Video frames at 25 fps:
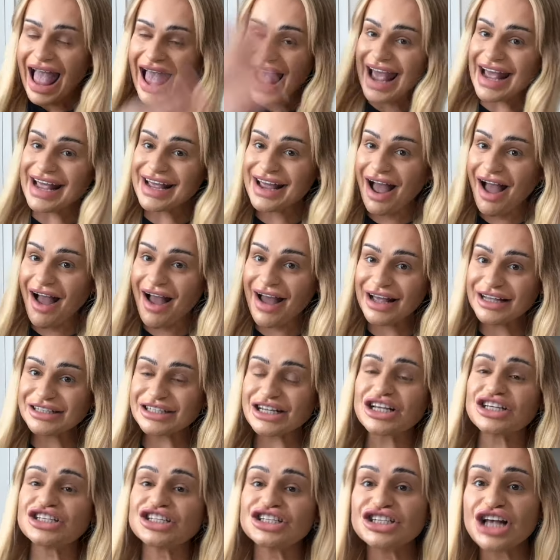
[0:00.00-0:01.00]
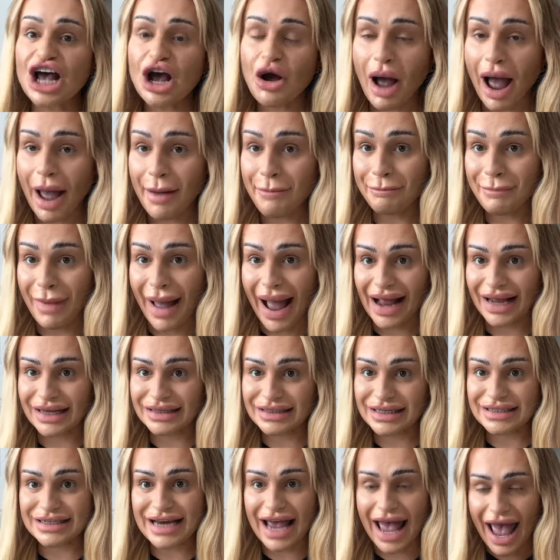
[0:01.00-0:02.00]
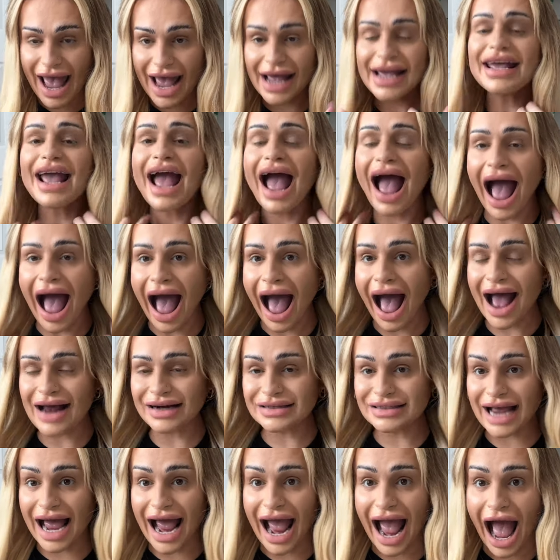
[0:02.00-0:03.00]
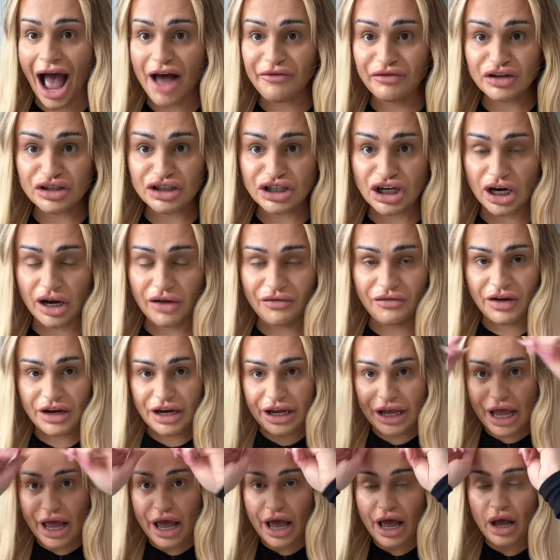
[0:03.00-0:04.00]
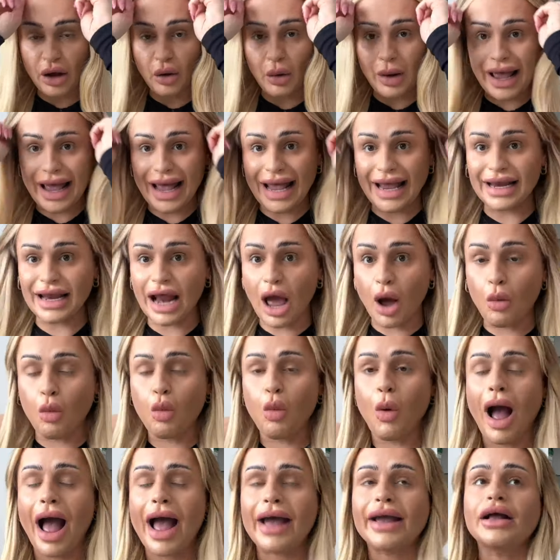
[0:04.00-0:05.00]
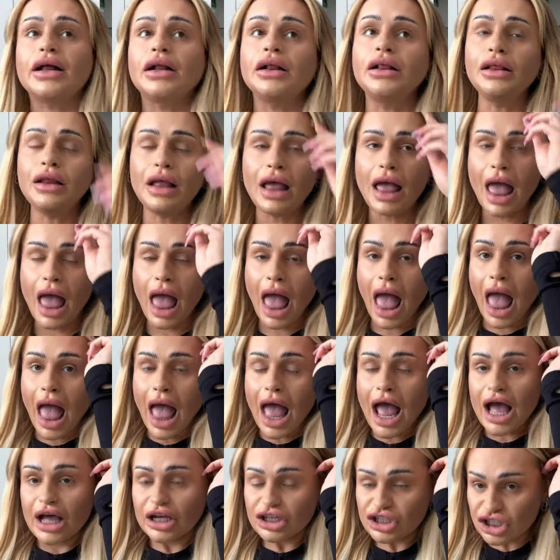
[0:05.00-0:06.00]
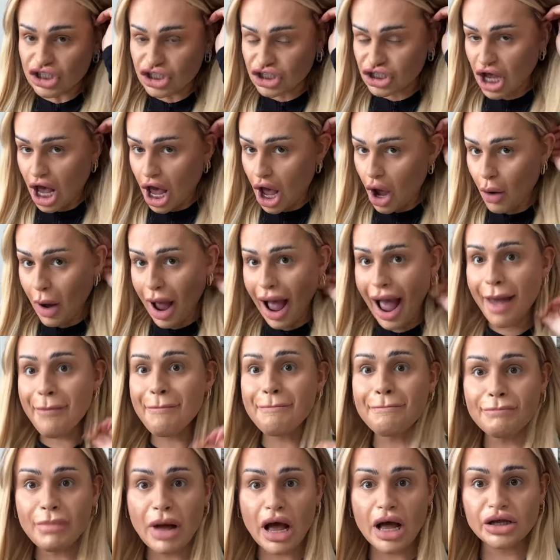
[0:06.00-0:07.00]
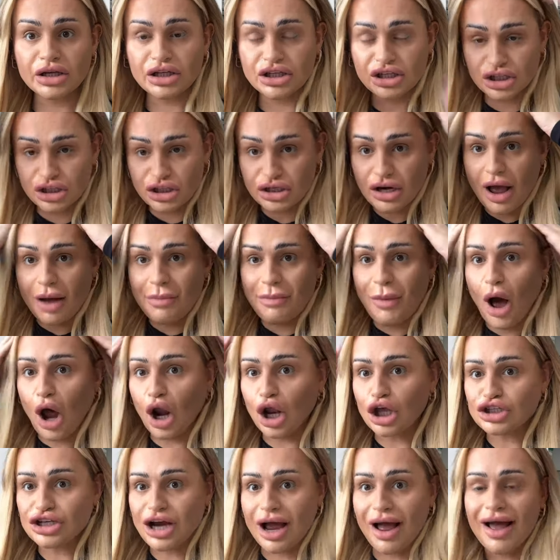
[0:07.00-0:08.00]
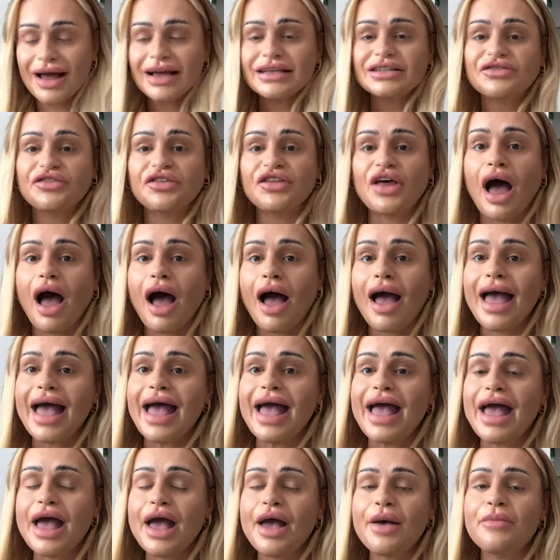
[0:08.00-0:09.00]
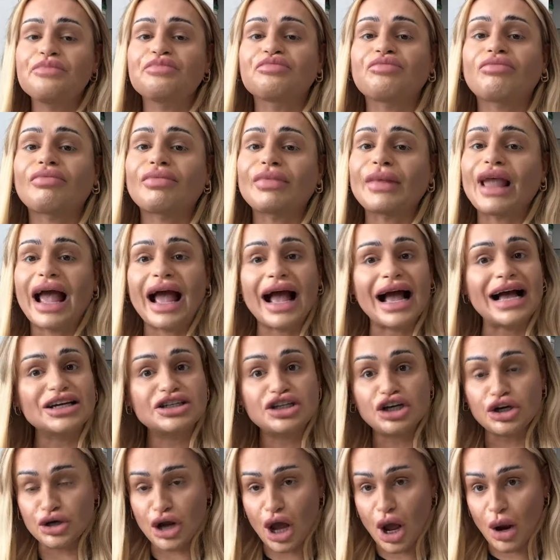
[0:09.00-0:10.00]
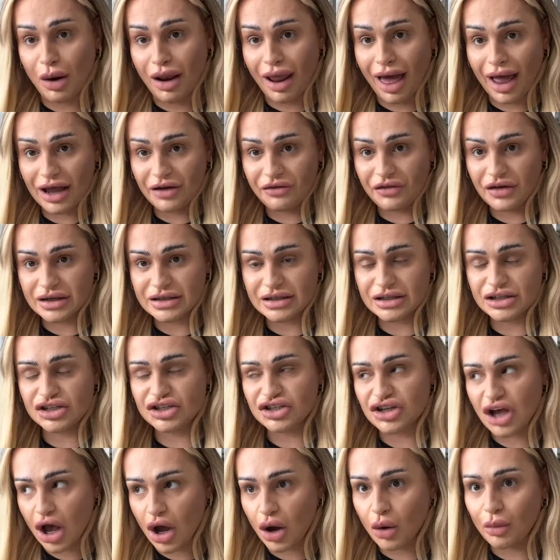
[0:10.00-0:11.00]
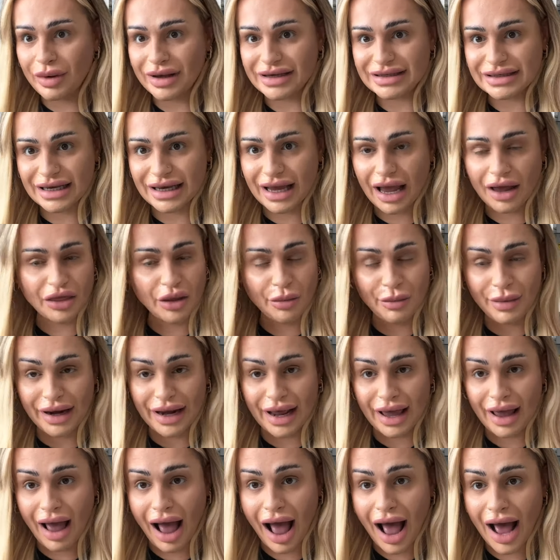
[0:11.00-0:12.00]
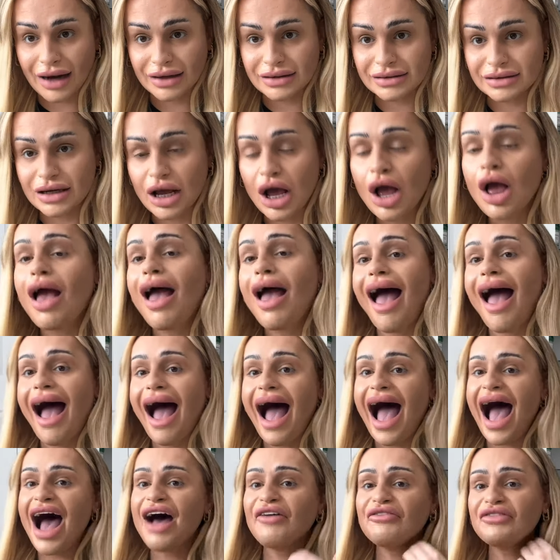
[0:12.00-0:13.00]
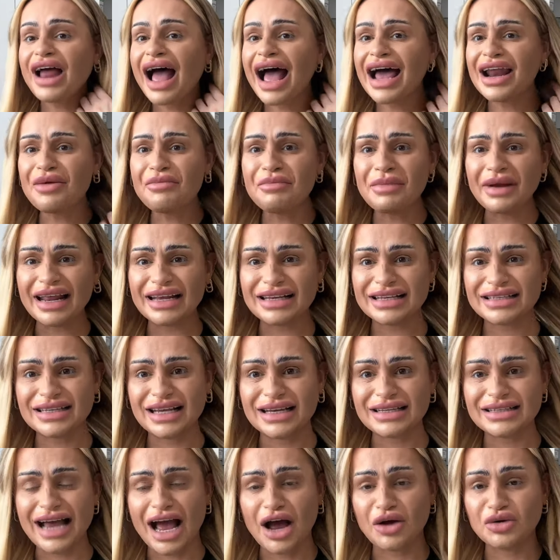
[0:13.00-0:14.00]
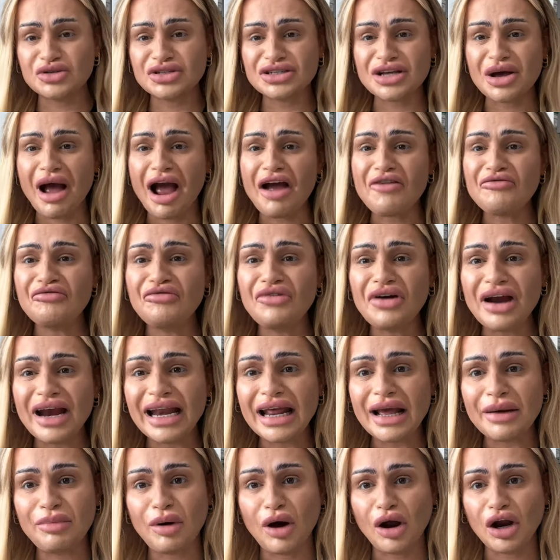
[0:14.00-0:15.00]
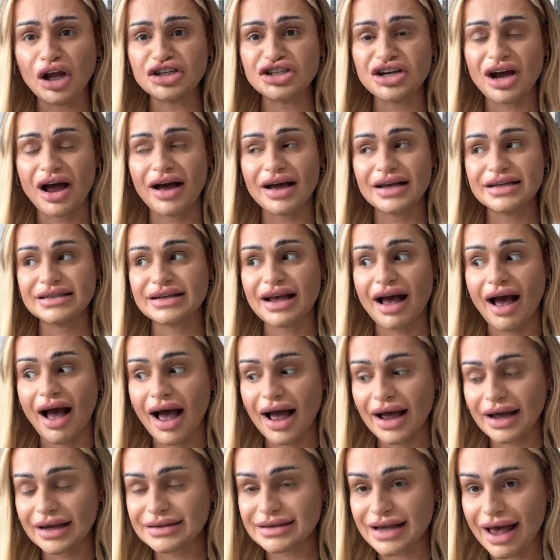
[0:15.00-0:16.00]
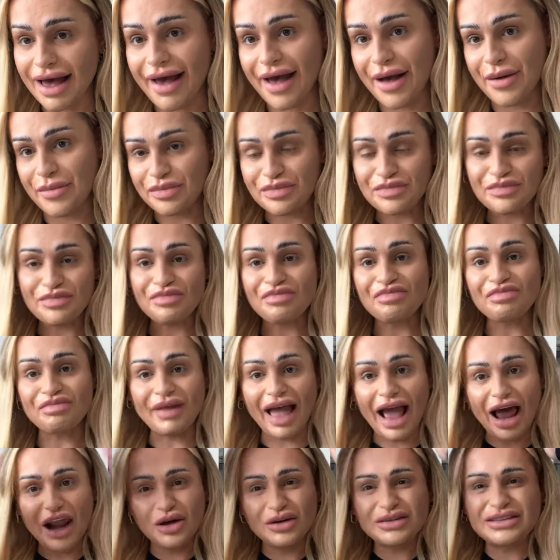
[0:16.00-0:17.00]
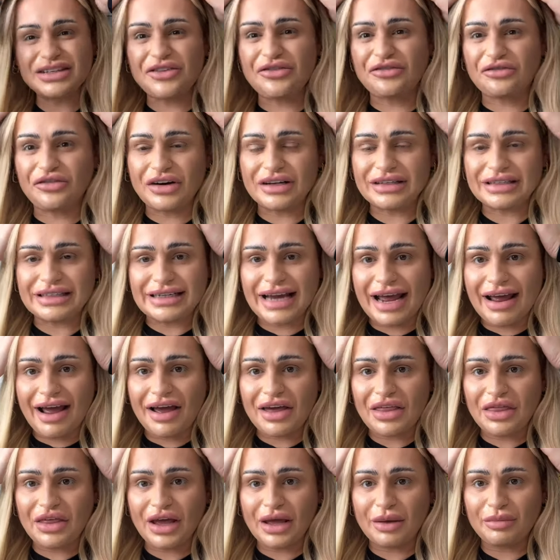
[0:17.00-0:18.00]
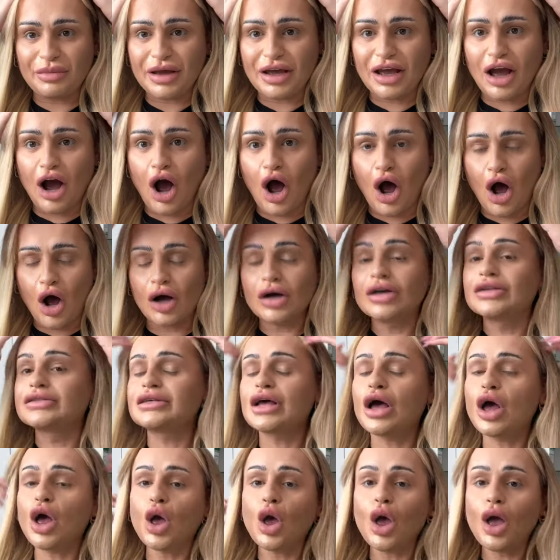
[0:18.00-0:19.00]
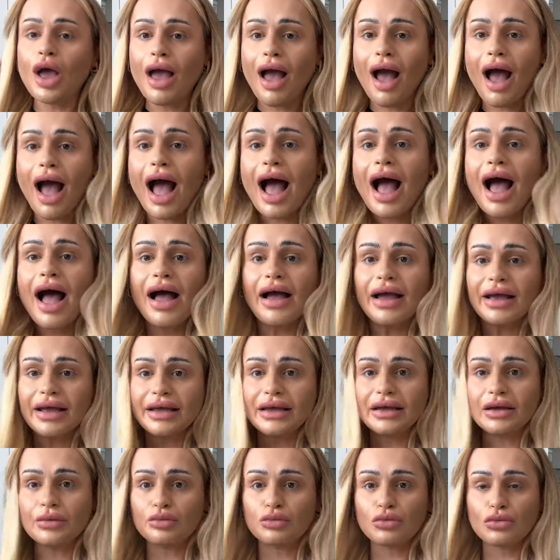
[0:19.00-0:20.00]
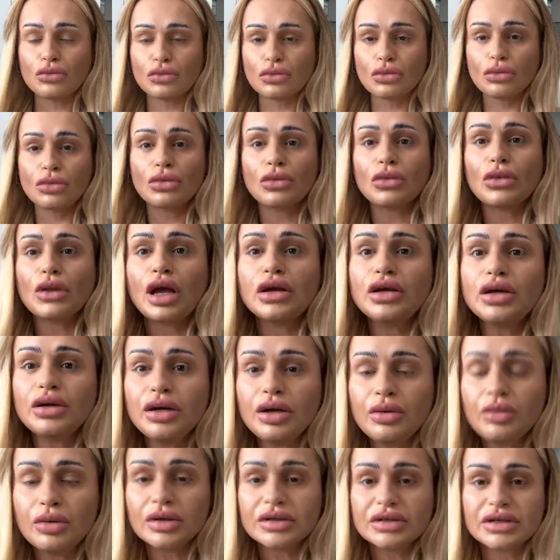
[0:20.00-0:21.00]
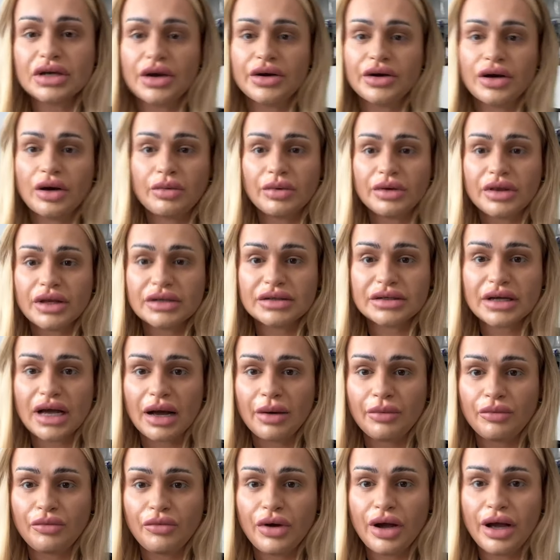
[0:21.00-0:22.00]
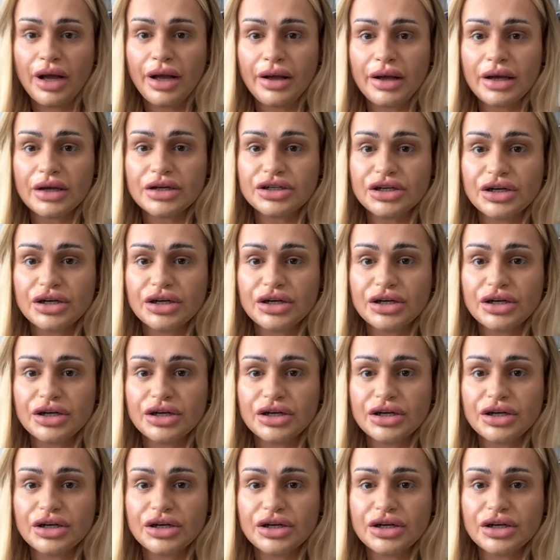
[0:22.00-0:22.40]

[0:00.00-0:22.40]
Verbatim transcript: Hey guys, so I'm back today and I haven't done a video in a while, so I must apologise for that. Um, as you know, life is so busy at the minute and I haven't had a minute to sit down, so I really apologise guys. Um, I look different today, I think, because I, I don't know what's going on with this camera, as